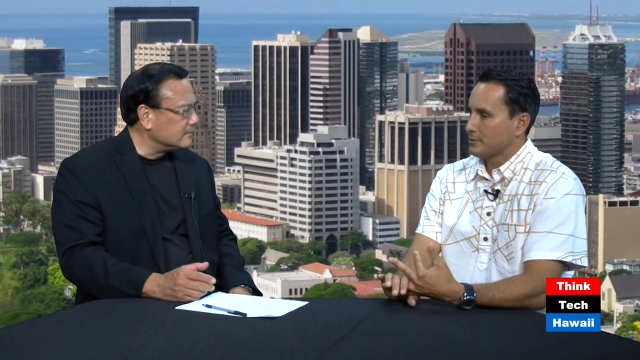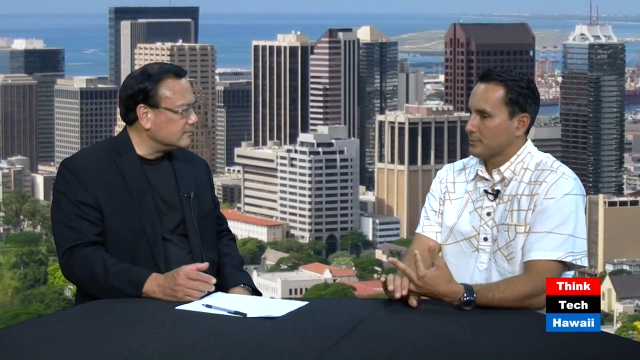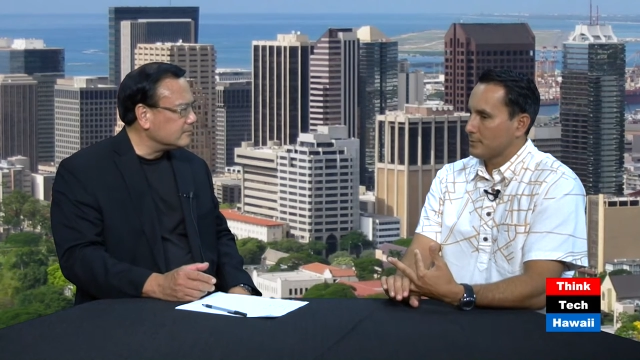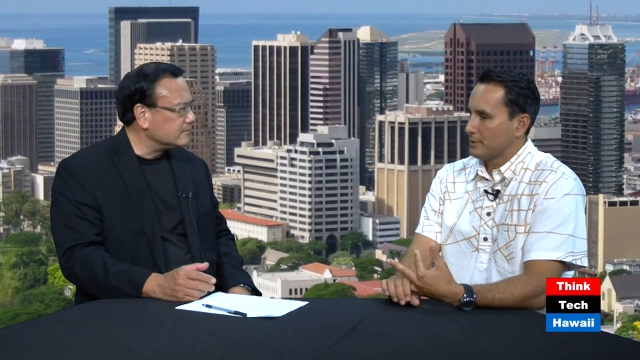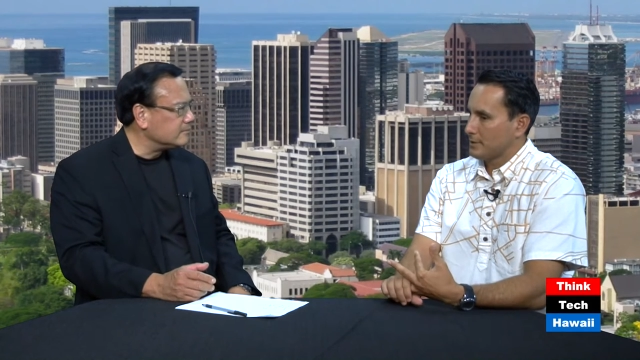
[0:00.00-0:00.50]

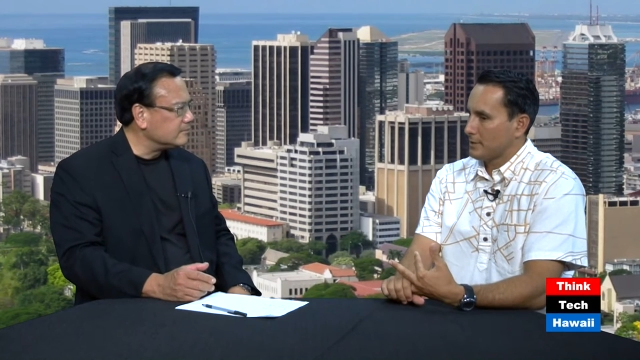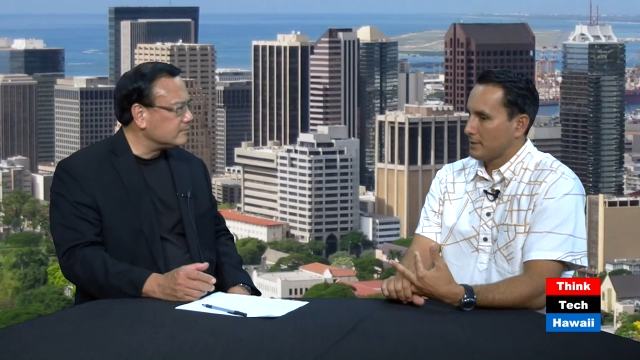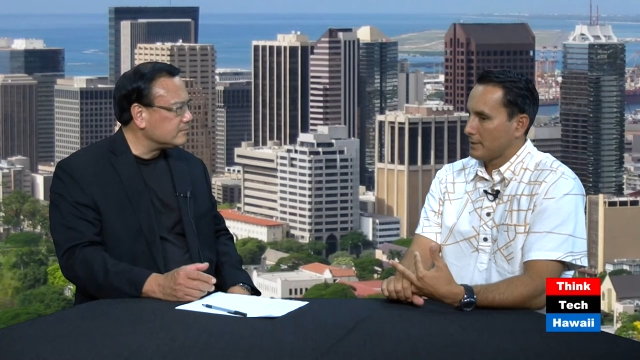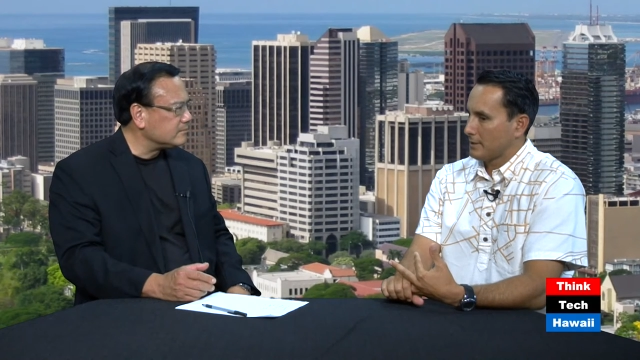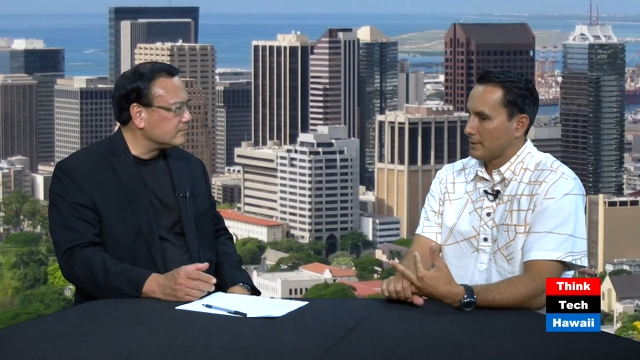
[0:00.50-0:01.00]
Speaker 1: should be
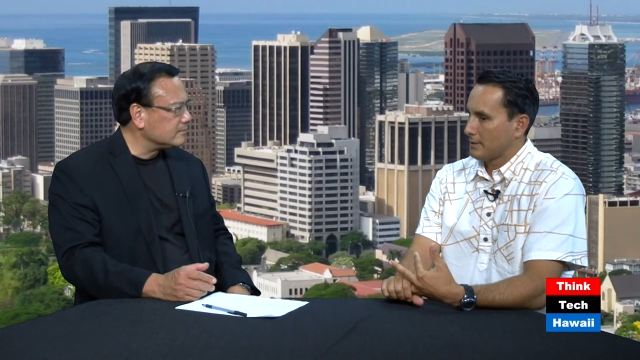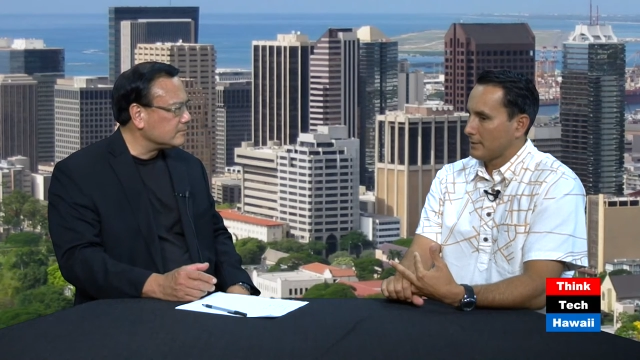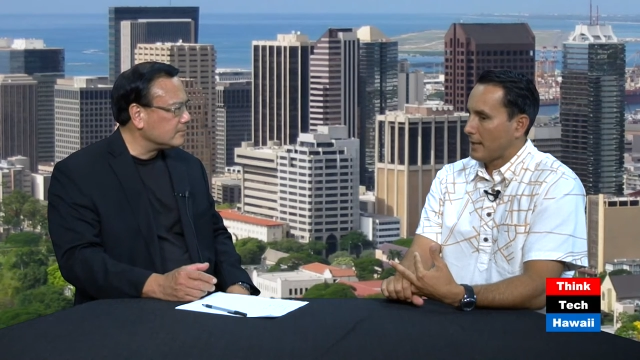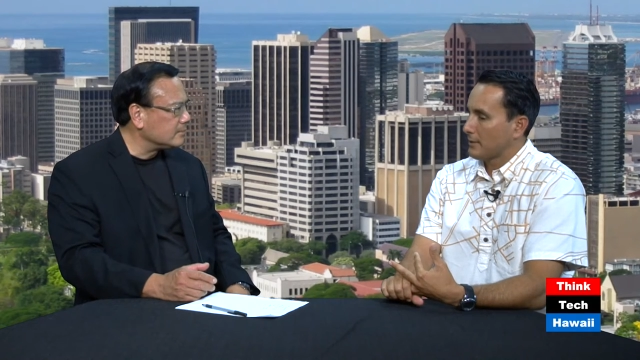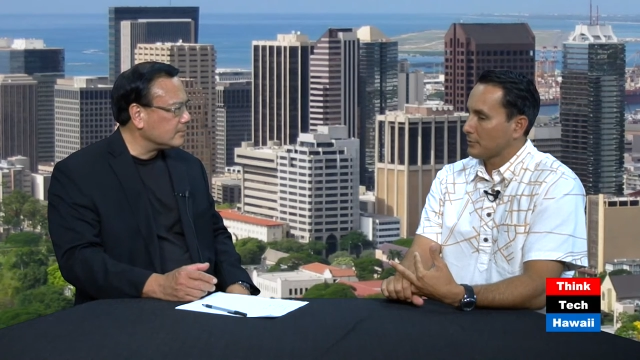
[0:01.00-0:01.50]

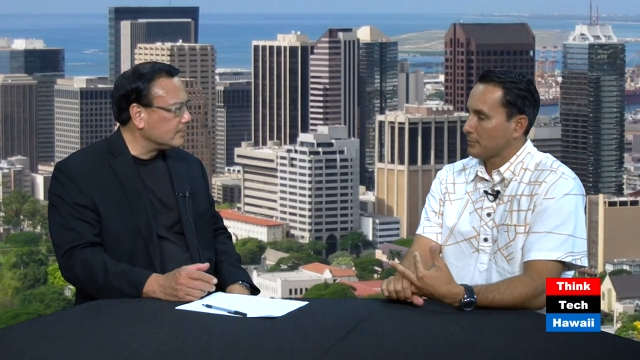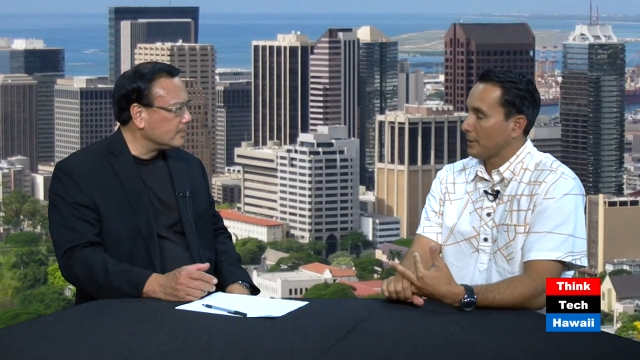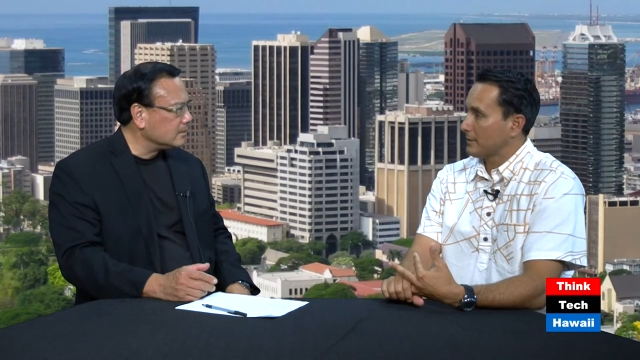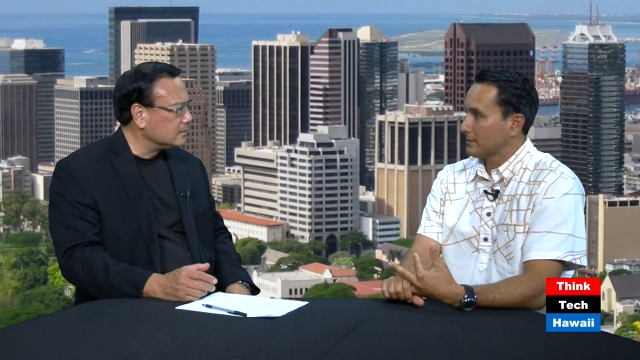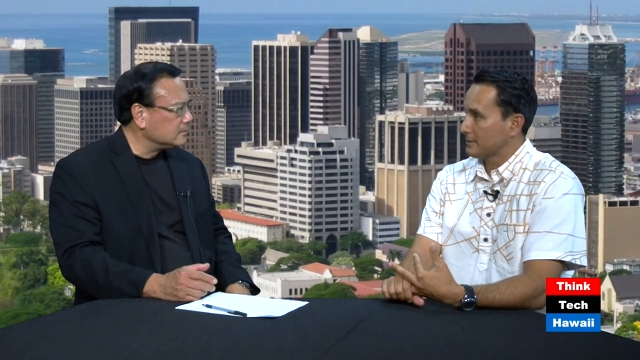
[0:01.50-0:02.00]
handled
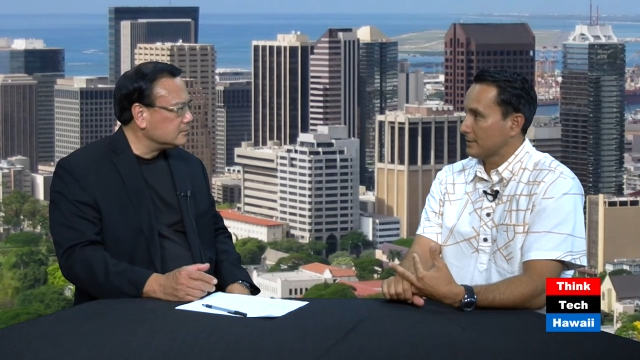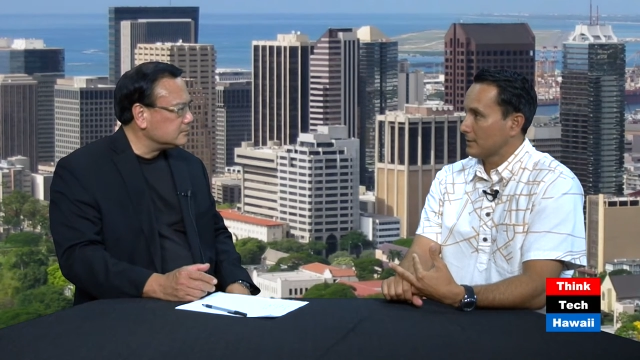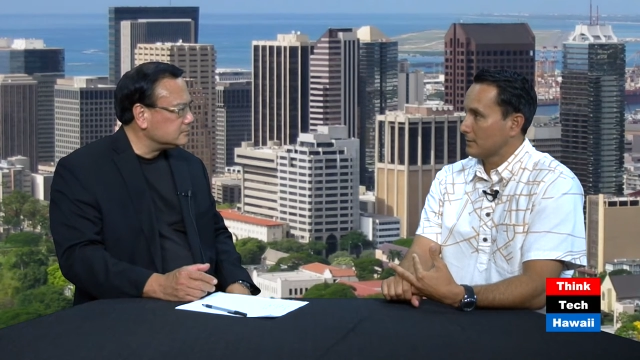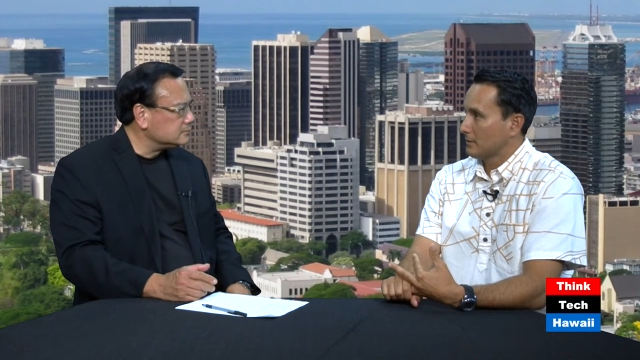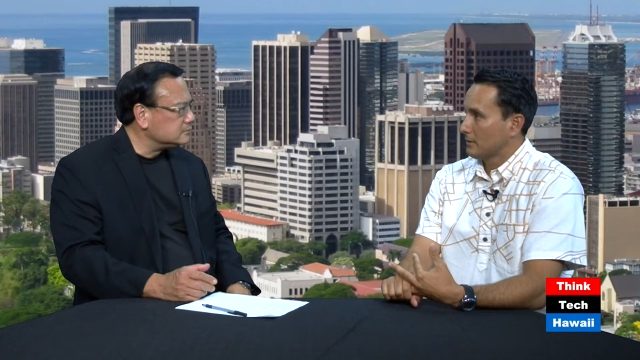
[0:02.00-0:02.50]
by the
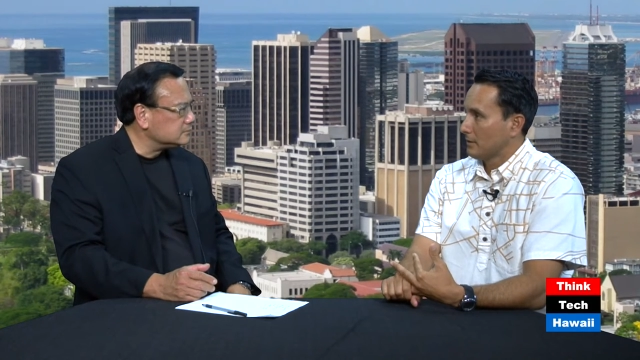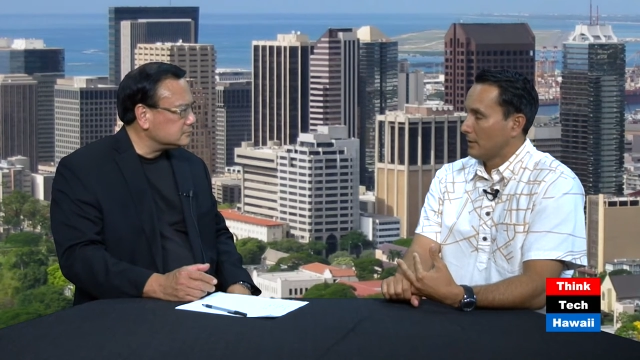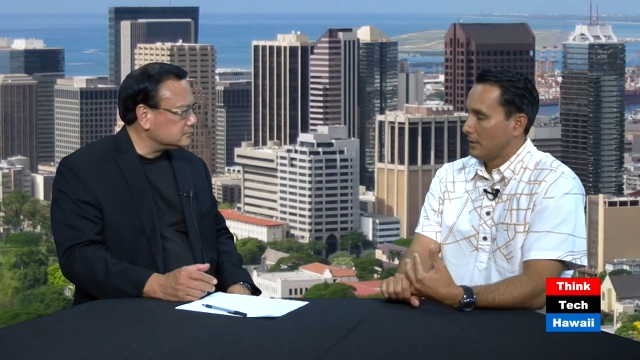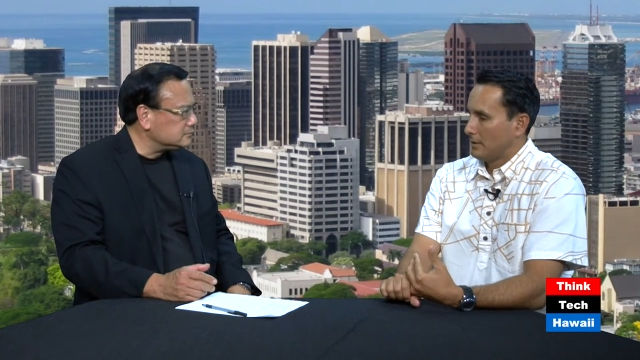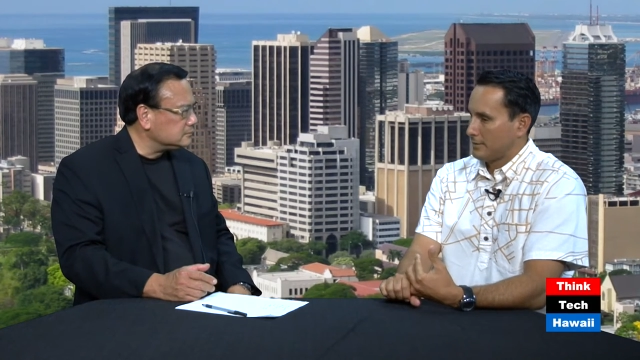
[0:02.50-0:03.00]
state.
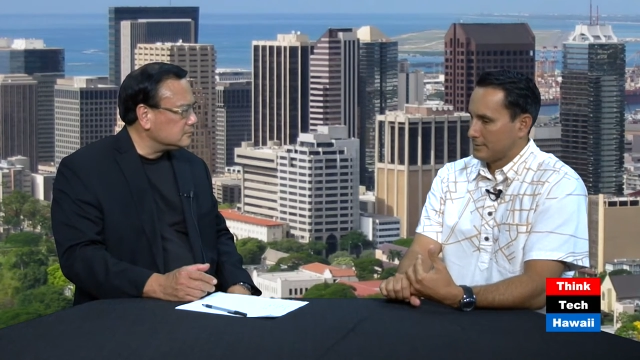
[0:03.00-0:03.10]
The